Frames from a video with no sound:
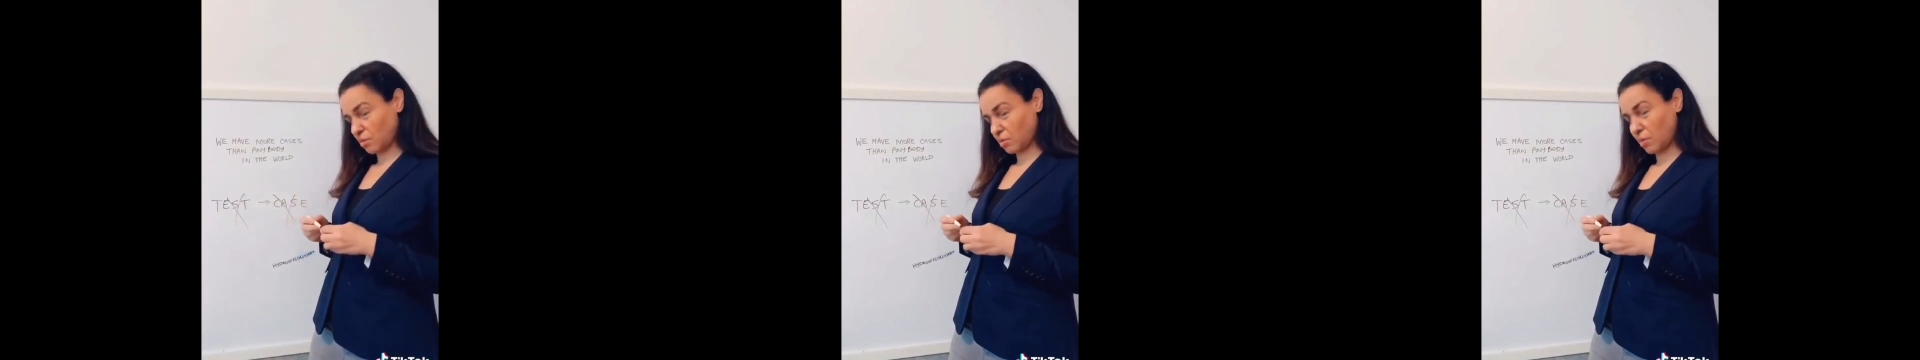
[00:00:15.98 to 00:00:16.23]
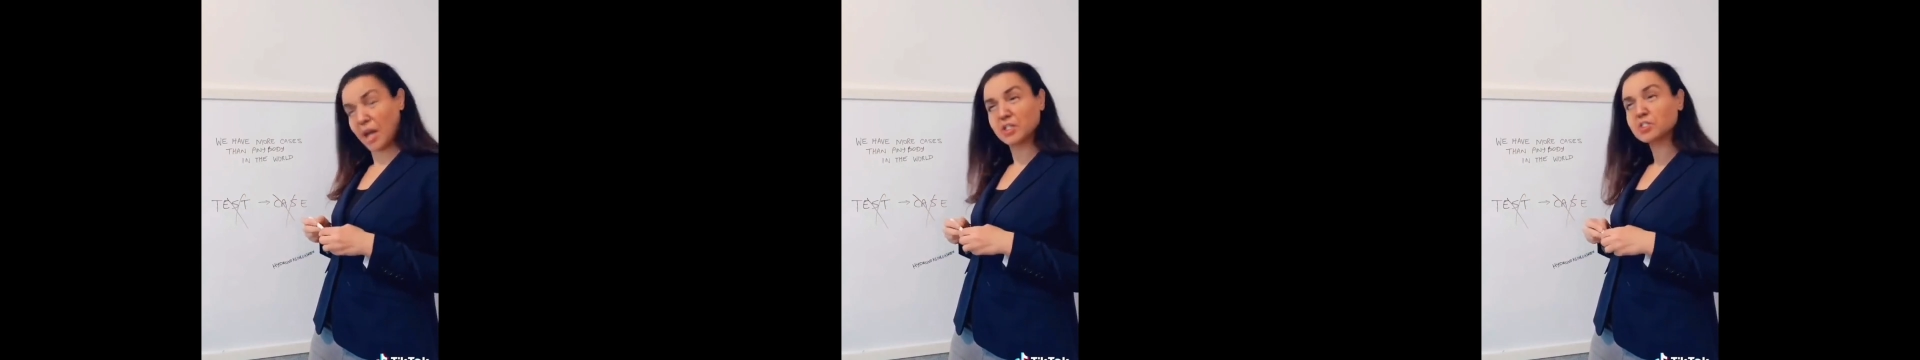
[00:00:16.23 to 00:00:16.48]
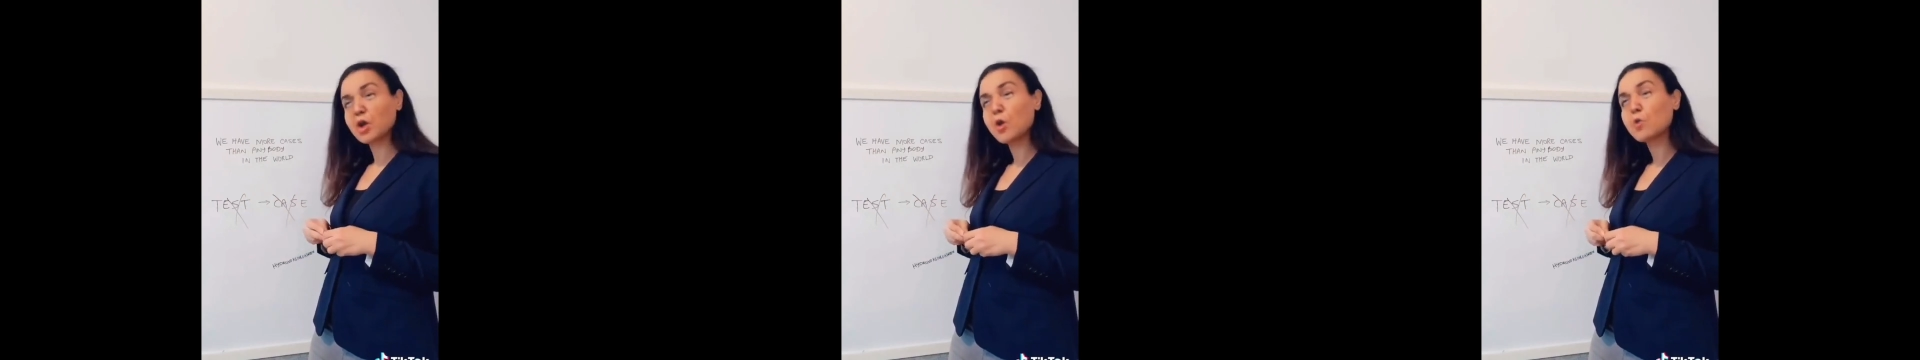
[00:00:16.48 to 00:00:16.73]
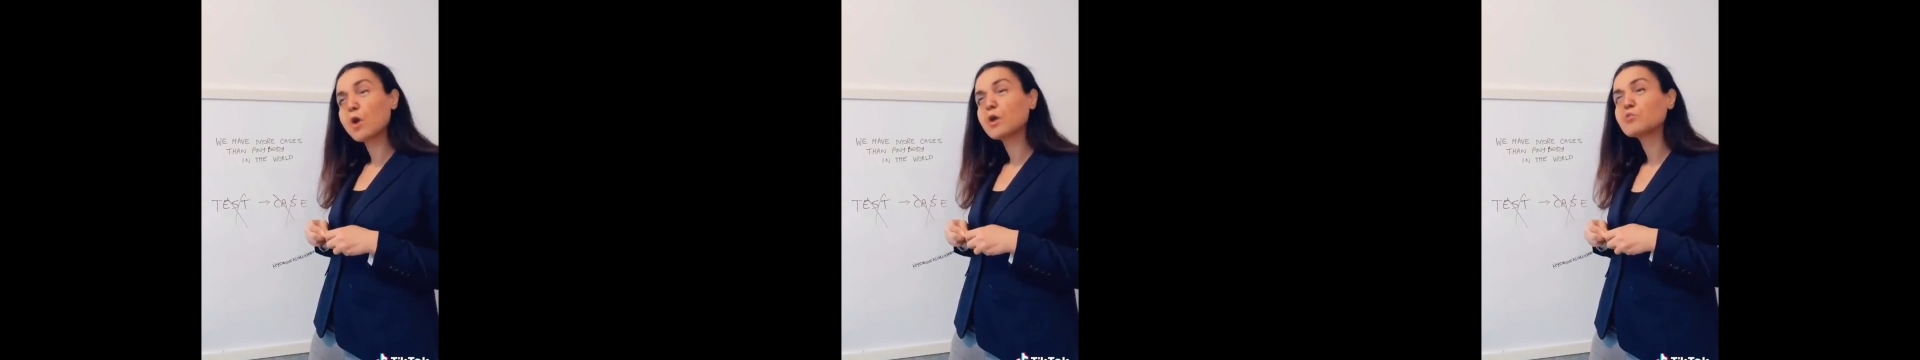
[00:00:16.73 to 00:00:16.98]
They
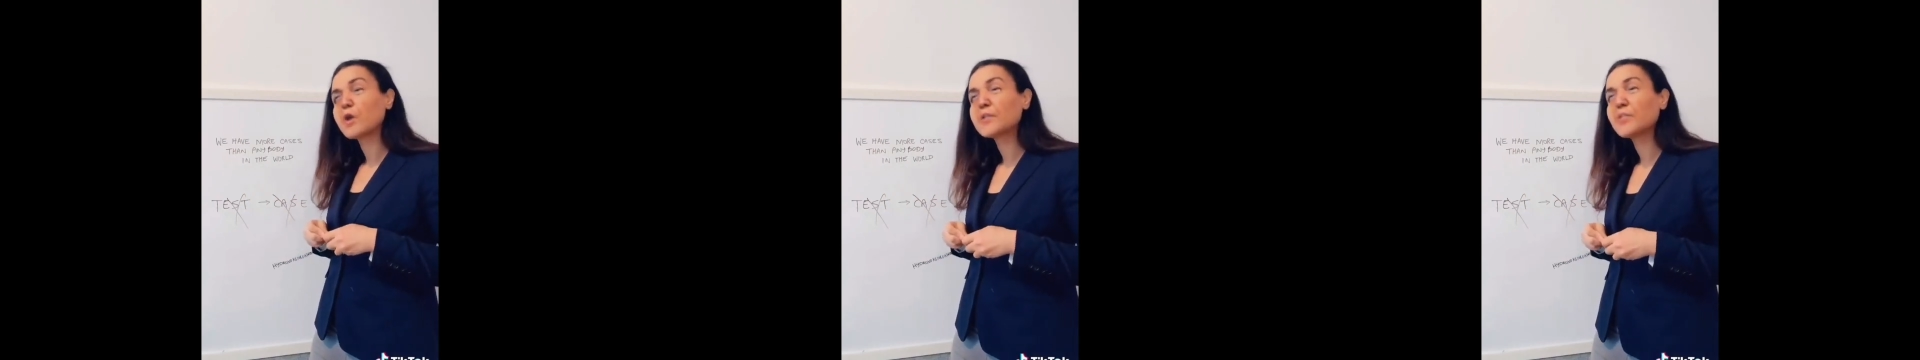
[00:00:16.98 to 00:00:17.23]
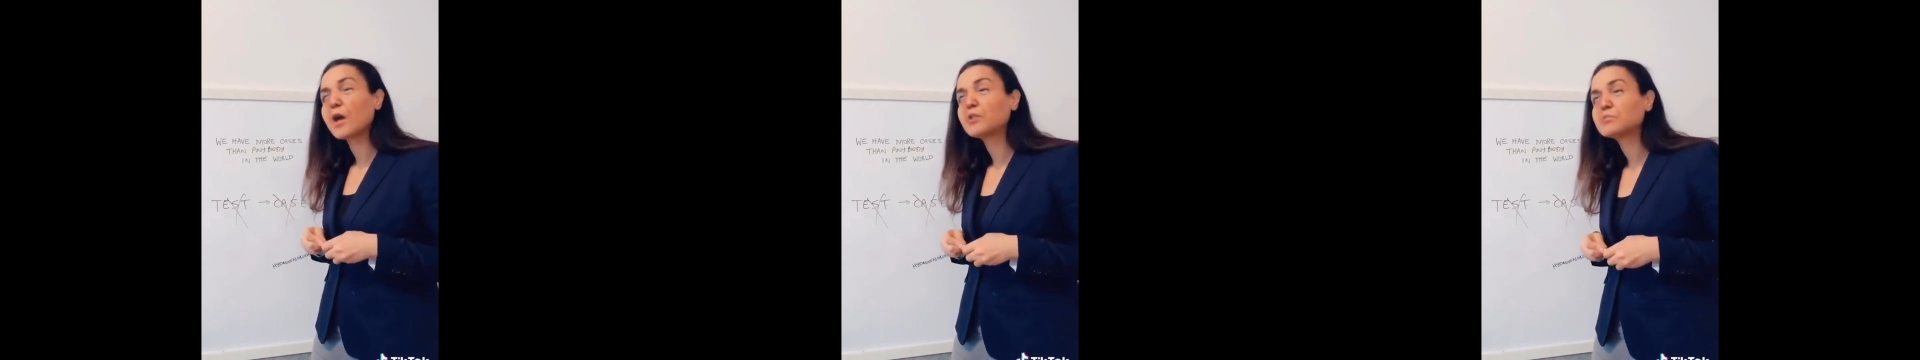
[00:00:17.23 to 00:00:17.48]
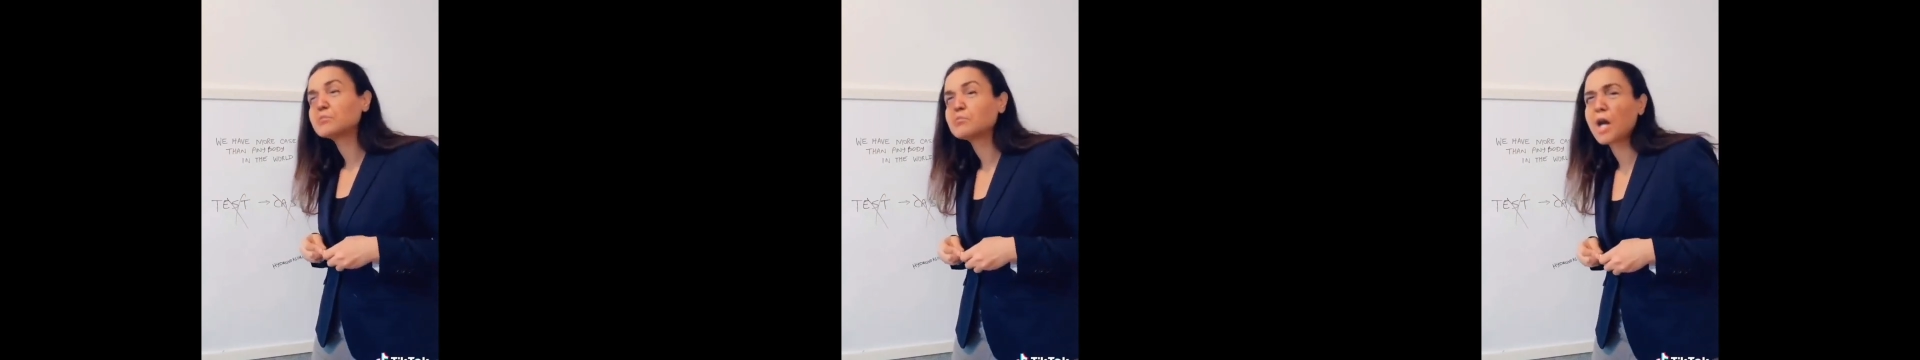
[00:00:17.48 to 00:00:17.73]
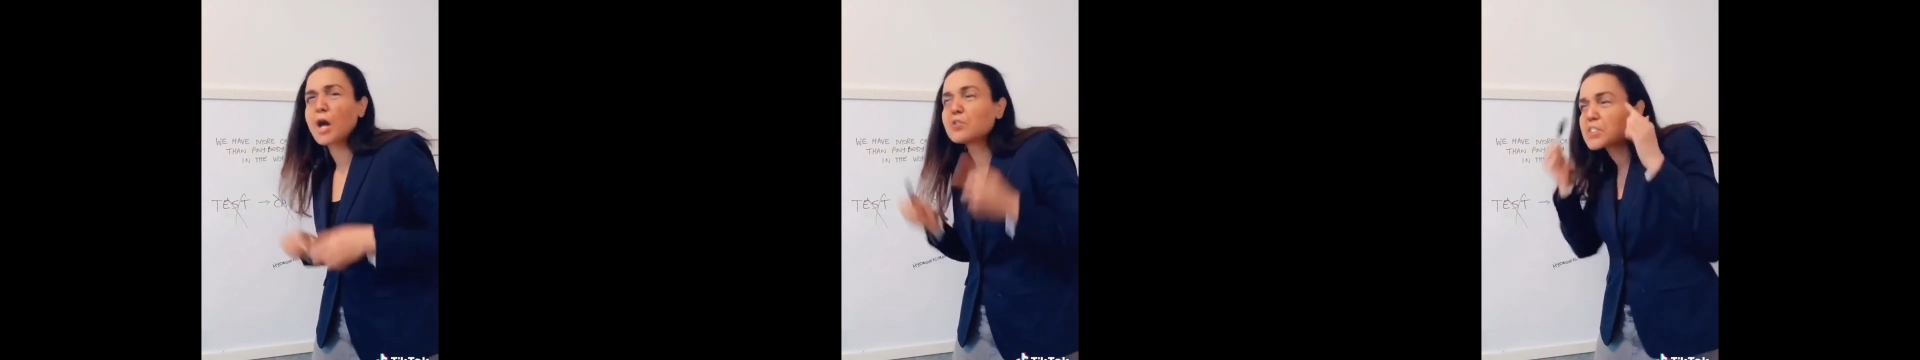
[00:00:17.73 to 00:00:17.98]
don't want to write that.
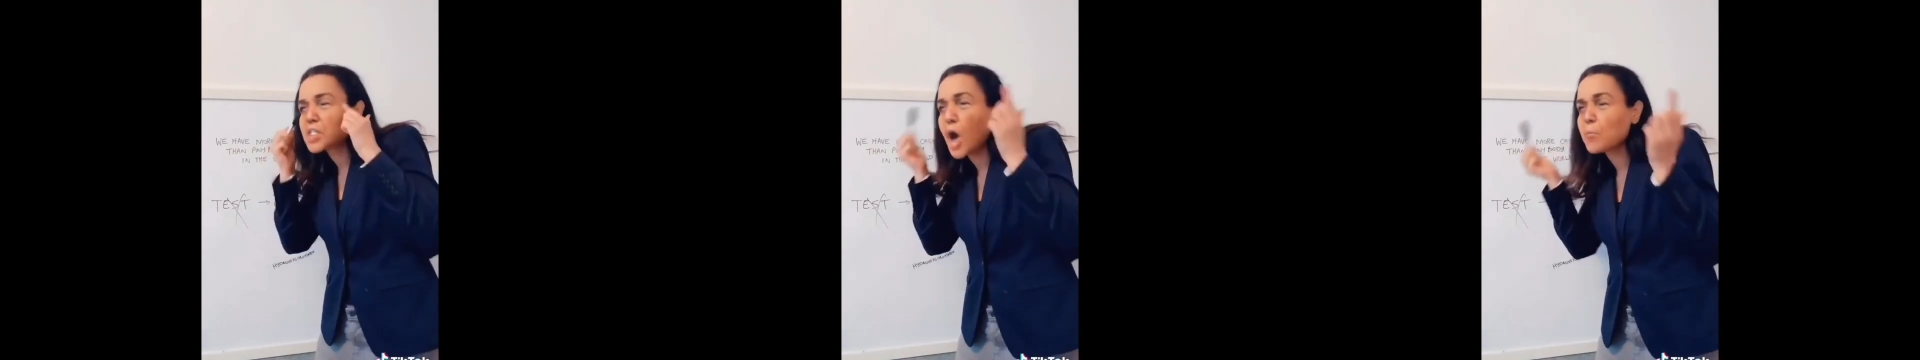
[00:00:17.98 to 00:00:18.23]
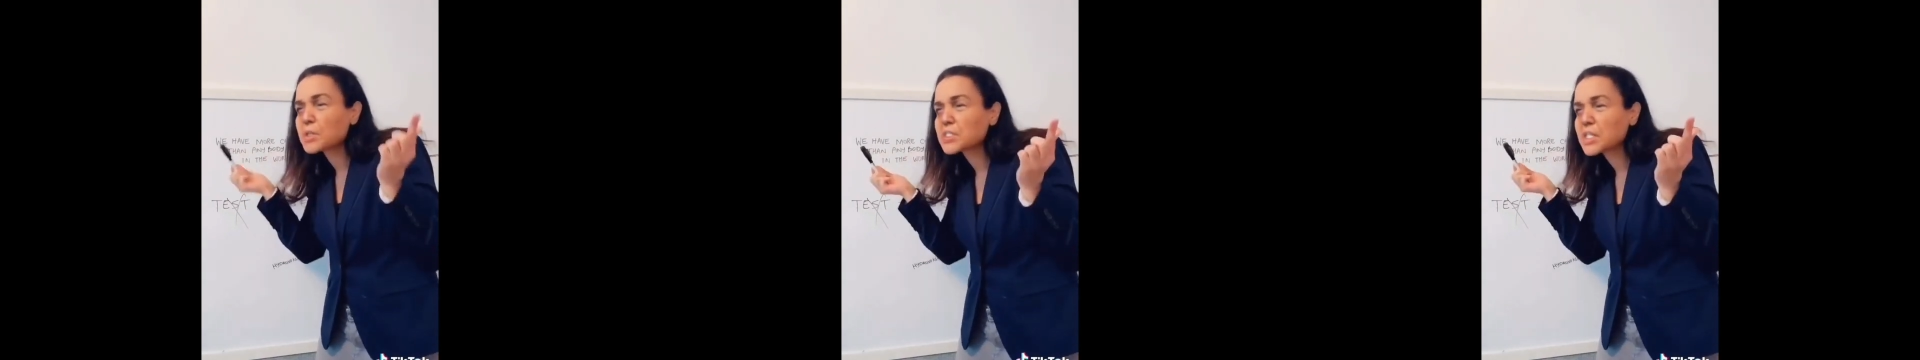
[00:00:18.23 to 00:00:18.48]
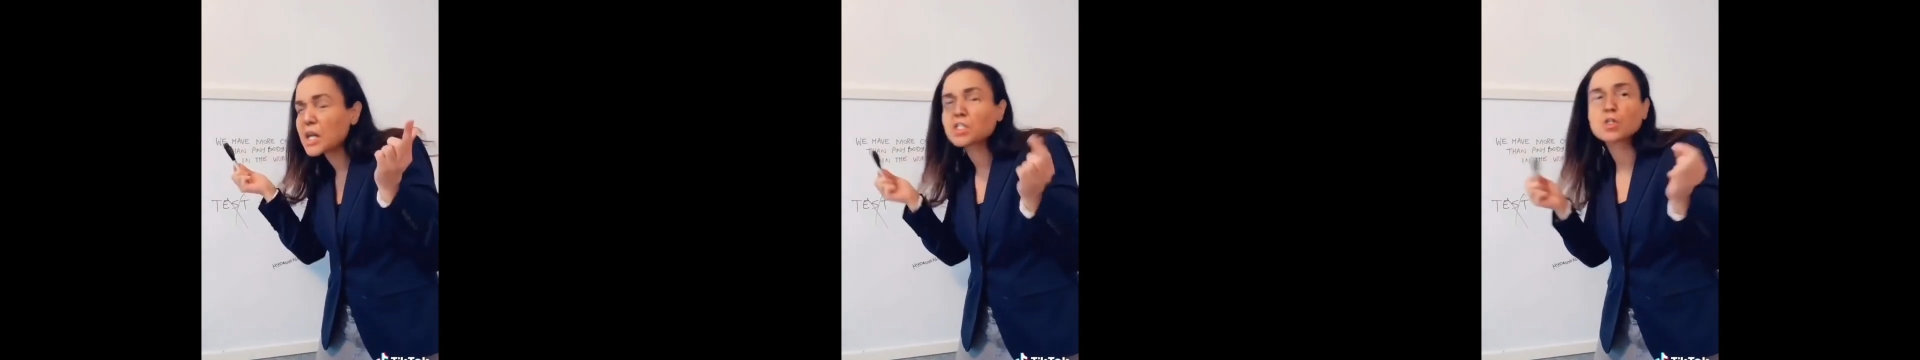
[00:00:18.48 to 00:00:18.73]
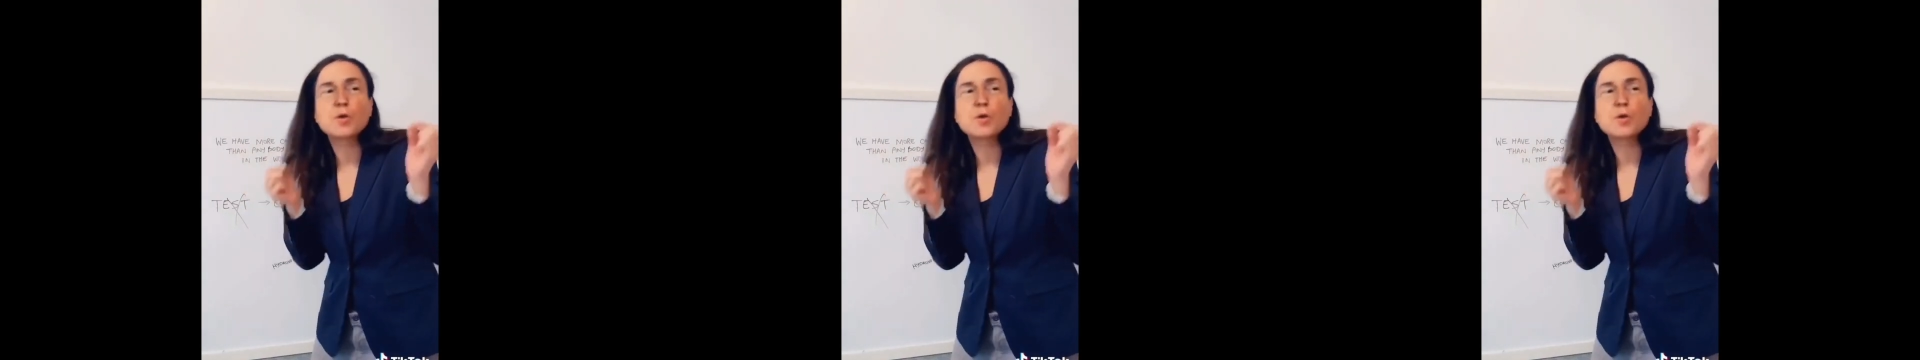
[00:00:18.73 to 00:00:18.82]
It's common sense.